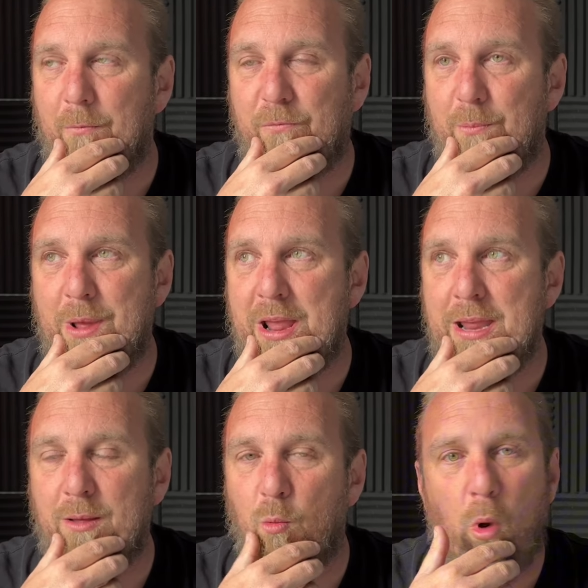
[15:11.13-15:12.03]
for
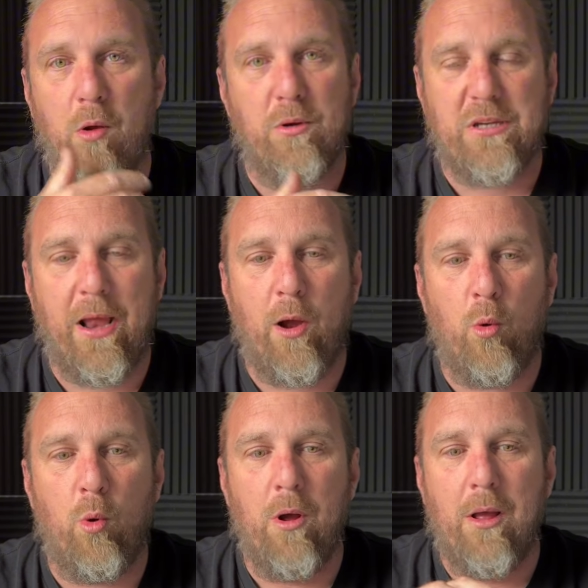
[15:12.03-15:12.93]
me, Won't
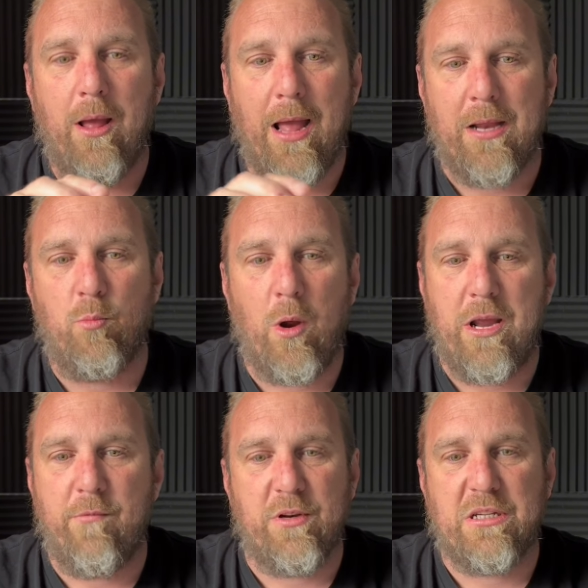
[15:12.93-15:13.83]
Tell and
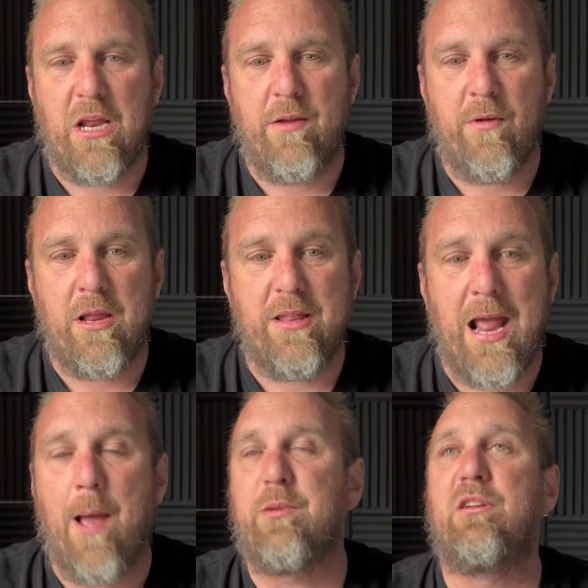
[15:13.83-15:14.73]
Waiting for Stevie, the
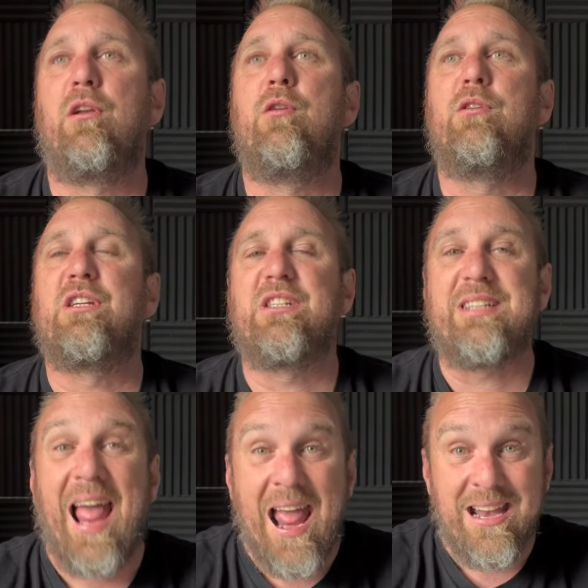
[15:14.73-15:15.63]
absolute
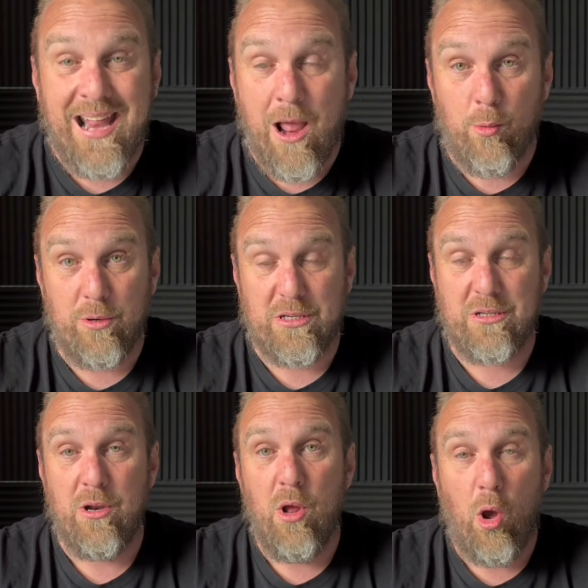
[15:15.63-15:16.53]
standouts
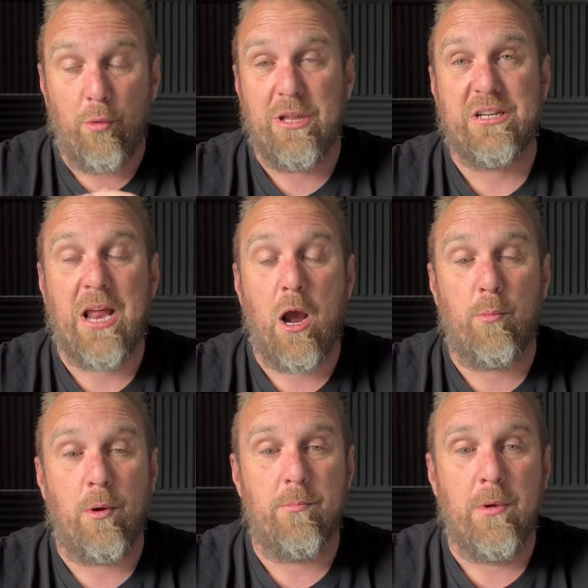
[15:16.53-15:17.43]
on this
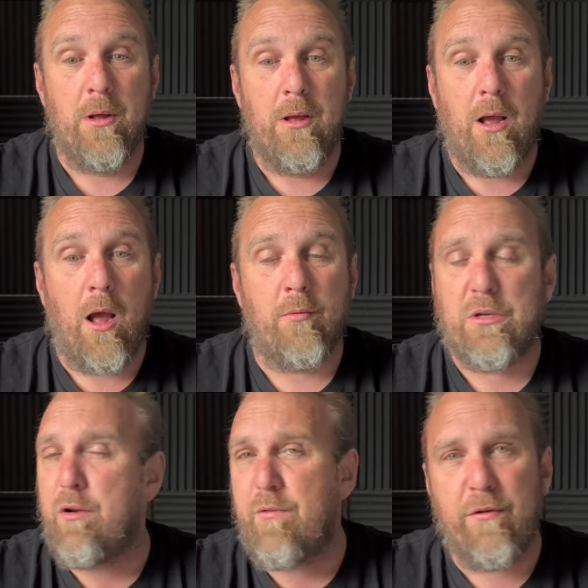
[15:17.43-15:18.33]
album.
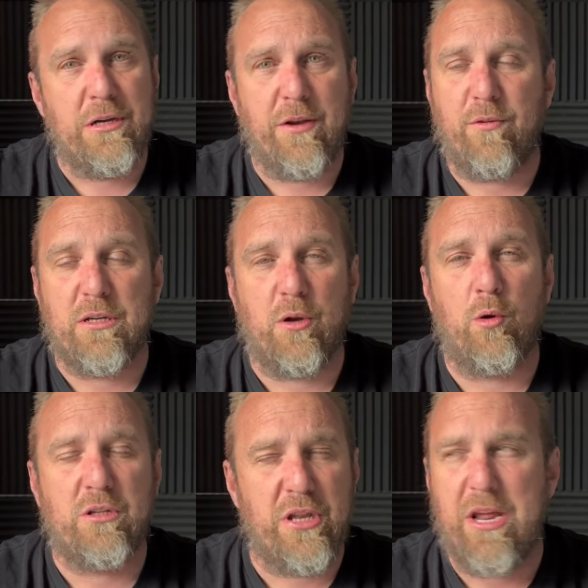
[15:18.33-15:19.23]
Two very different
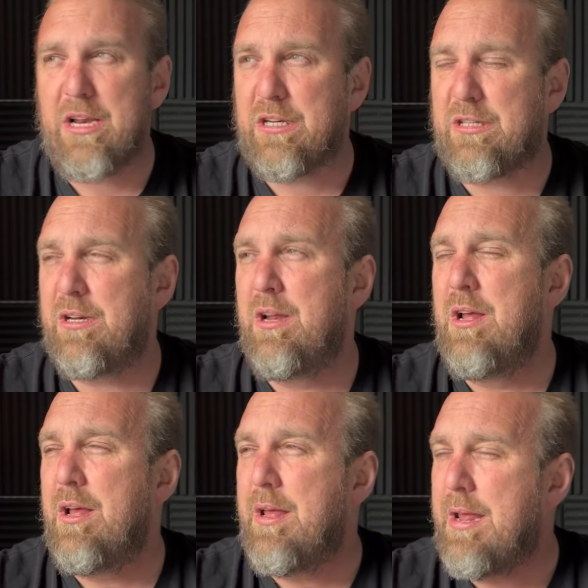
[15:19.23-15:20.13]
songs. This
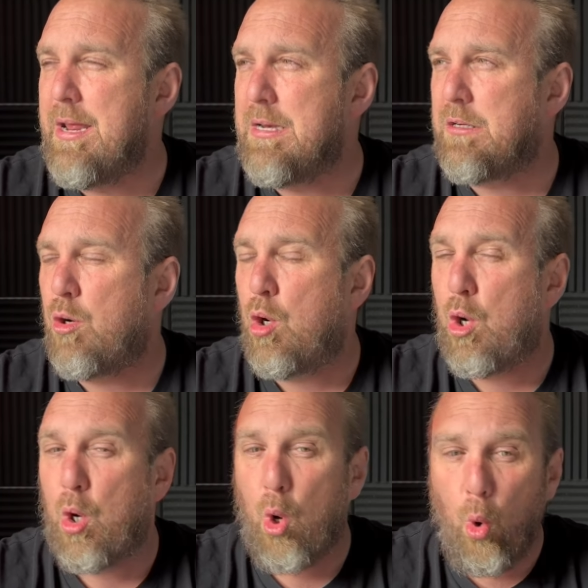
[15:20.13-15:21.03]
is
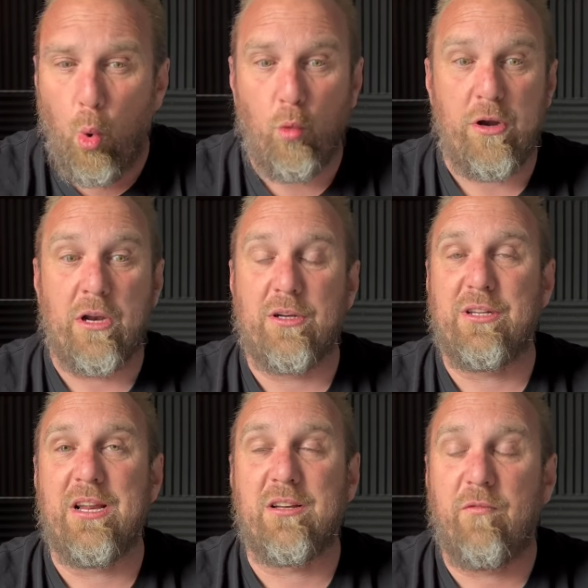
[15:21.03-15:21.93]
glorious.
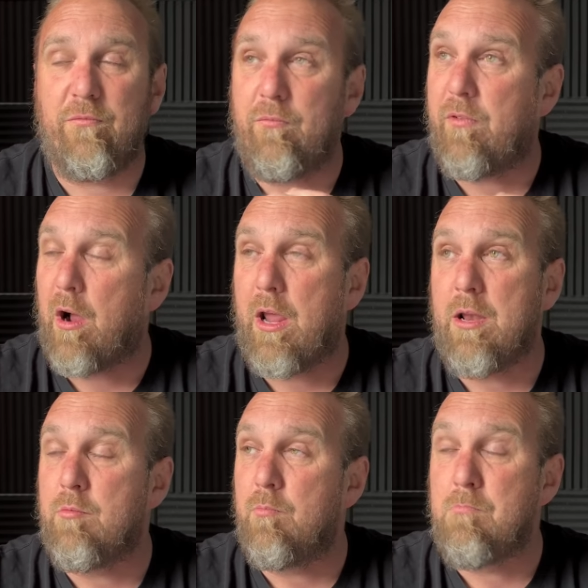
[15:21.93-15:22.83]
It's a
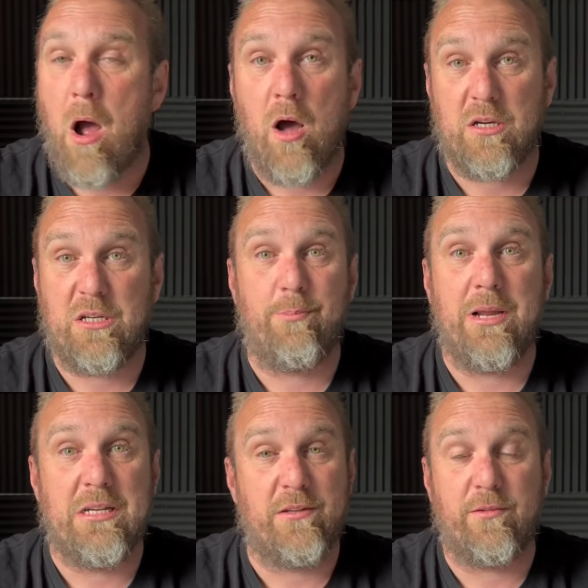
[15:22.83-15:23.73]
fucking
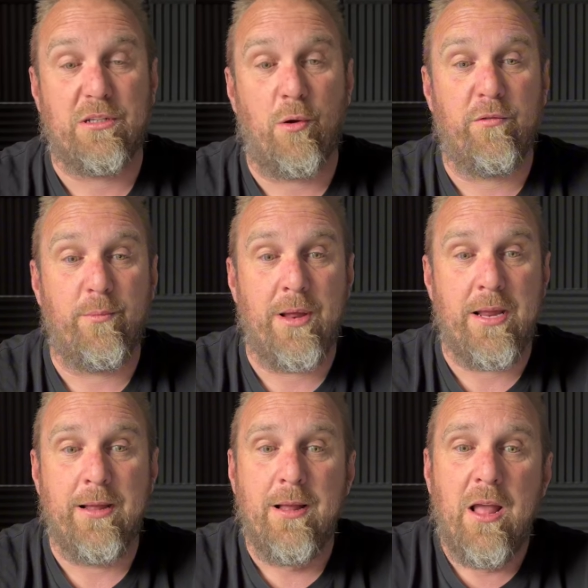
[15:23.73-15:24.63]
masterpiece of a song for
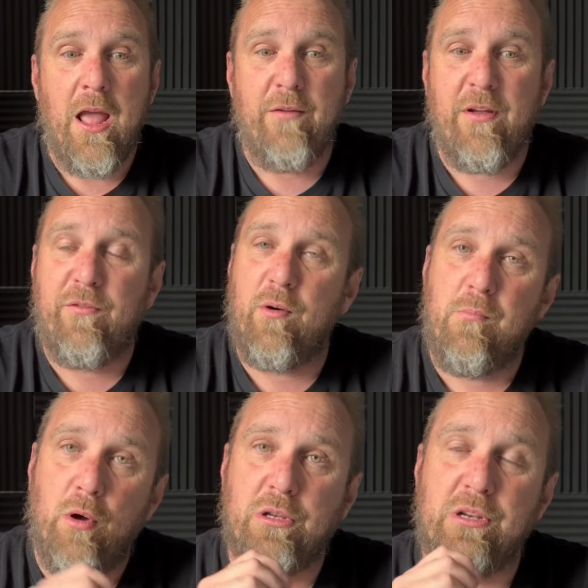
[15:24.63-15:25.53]
me. If ever a
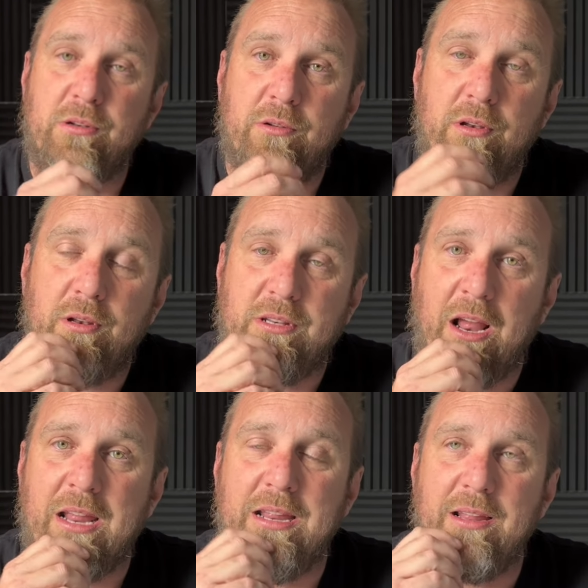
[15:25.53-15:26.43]
modern
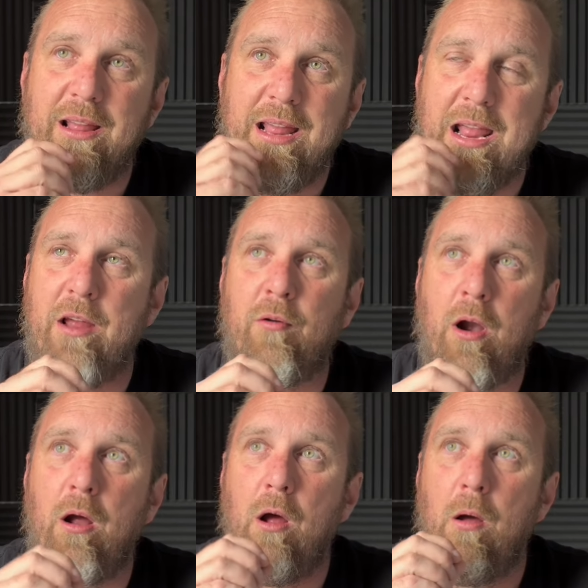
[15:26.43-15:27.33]
day
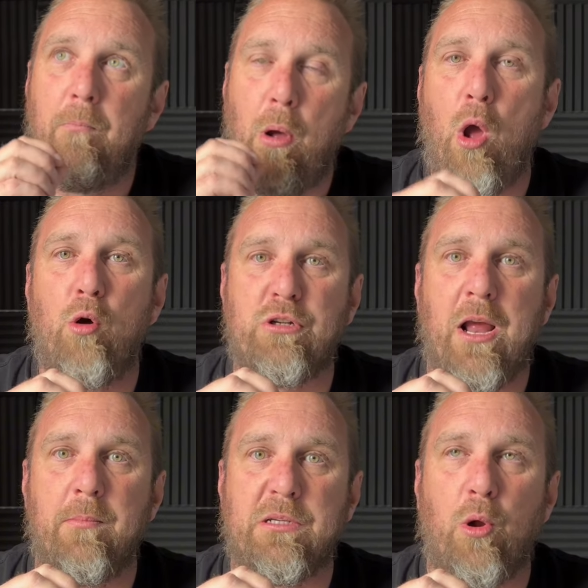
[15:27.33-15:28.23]
era Pearl
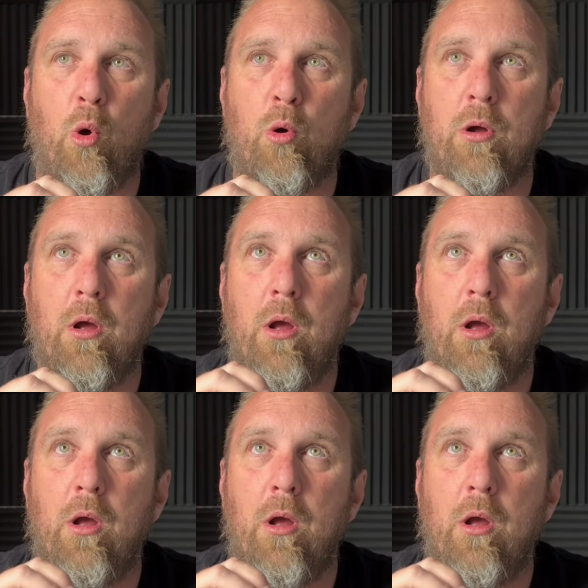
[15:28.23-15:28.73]
Jam song